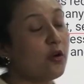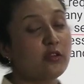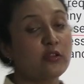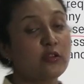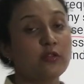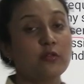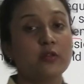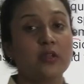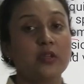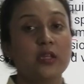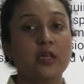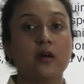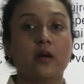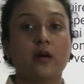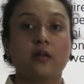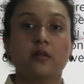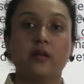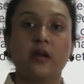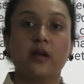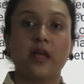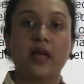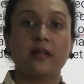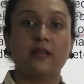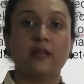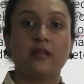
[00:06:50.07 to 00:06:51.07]
on the
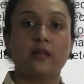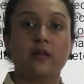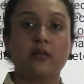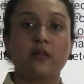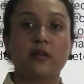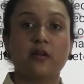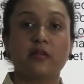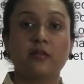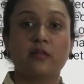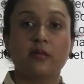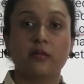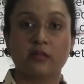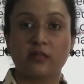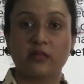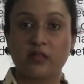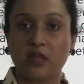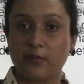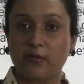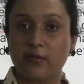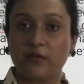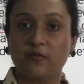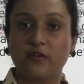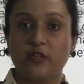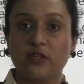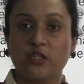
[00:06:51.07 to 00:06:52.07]
other hand, there are
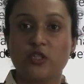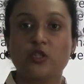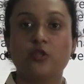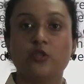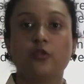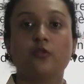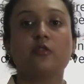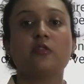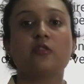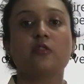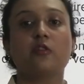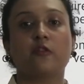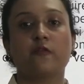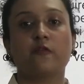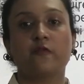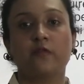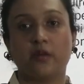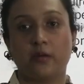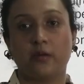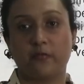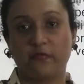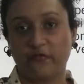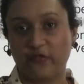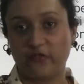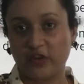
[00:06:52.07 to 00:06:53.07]
semi-finished goods or
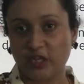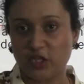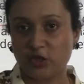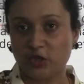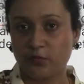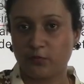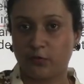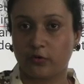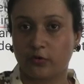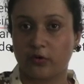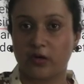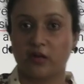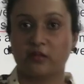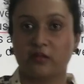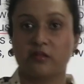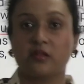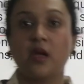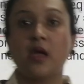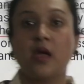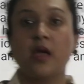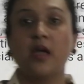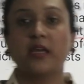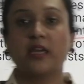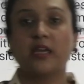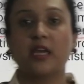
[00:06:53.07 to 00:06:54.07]
finished products
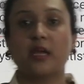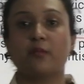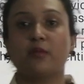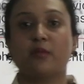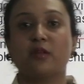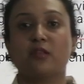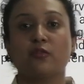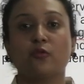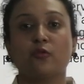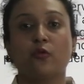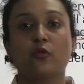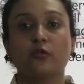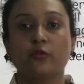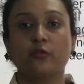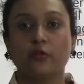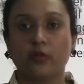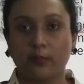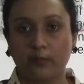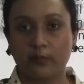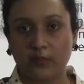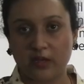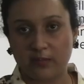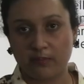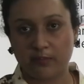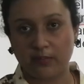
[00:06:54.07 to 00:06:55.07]
can be sold to
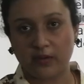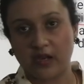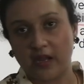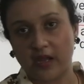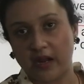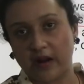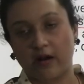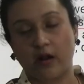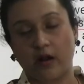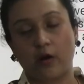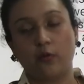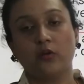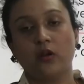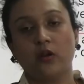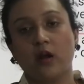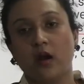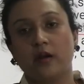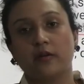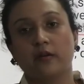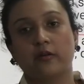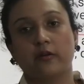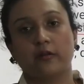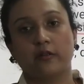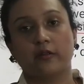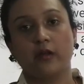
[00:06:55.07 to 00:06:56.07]
the people around
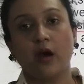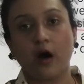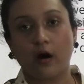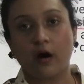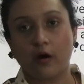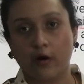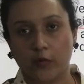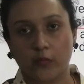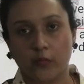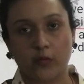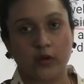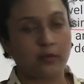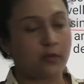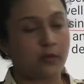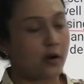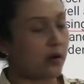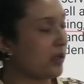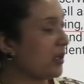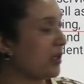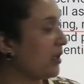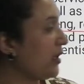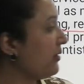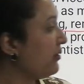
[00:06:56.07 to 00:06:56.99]
under the urban marketing